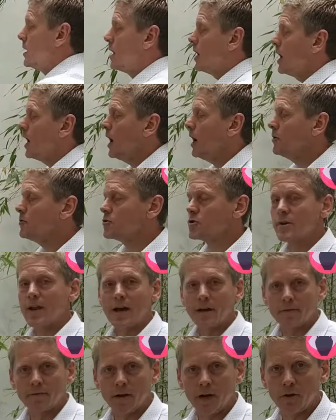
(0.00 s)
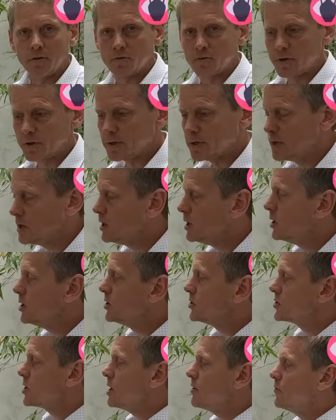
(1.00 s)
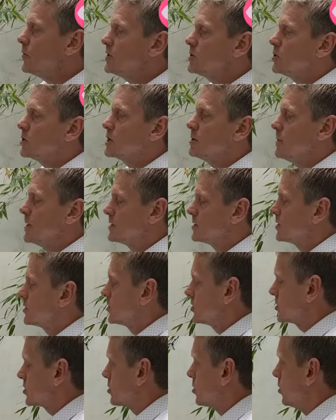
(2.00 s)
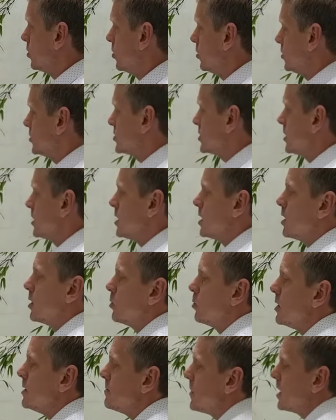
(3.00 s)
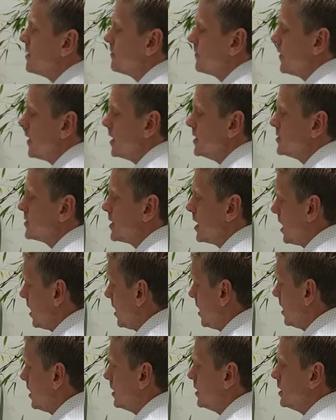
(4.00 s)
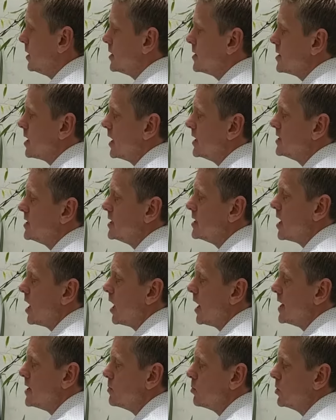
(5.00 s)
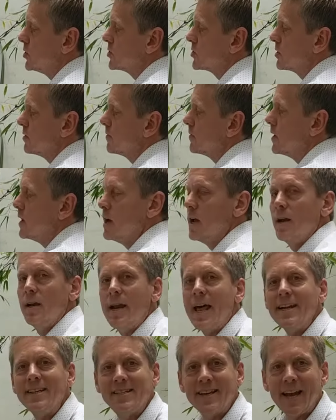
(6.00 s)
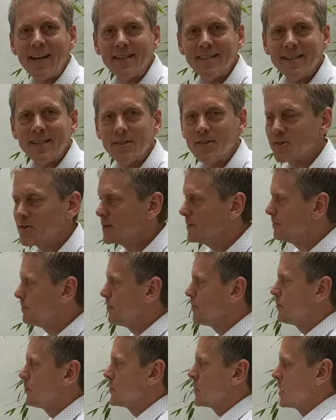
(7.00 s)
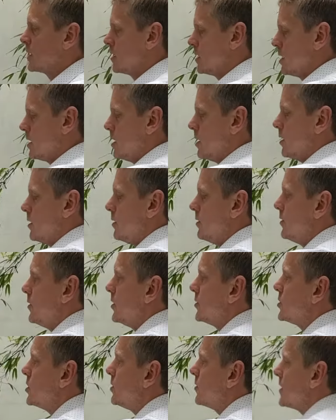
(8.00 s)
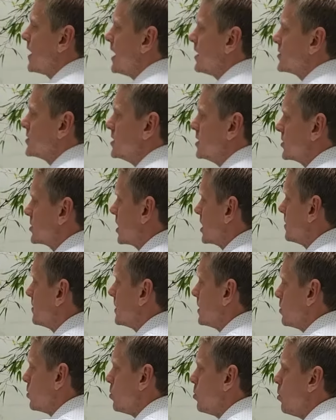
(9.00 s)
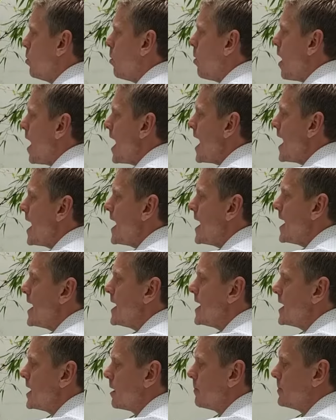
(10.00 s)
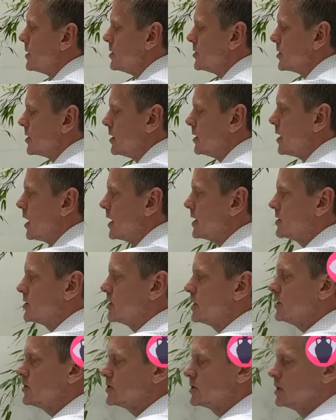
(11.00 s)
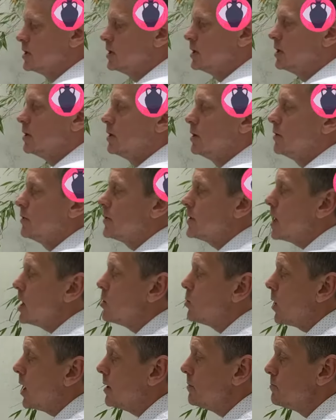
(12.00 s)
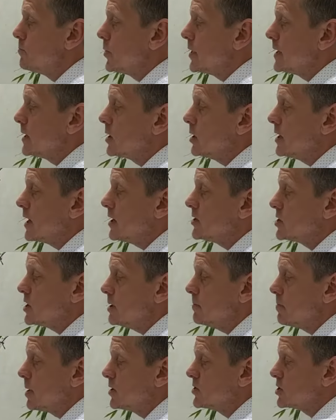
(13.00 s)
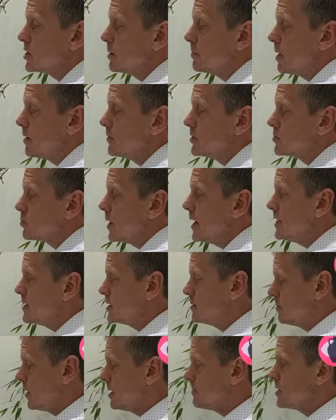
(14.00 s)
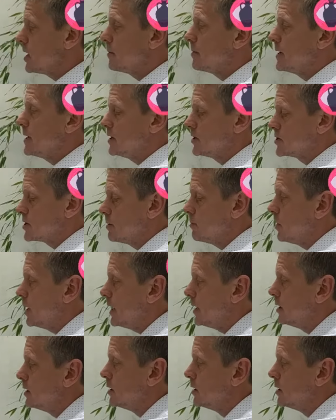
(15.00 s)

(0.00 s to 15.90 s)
100 out of 100. So if we documented the scores, we might find that our 99 was sort of late 80s. The 2000 is going to be way up into the 90s. The 01, pretty good actually, punching above its weight. It might be up here somewhere.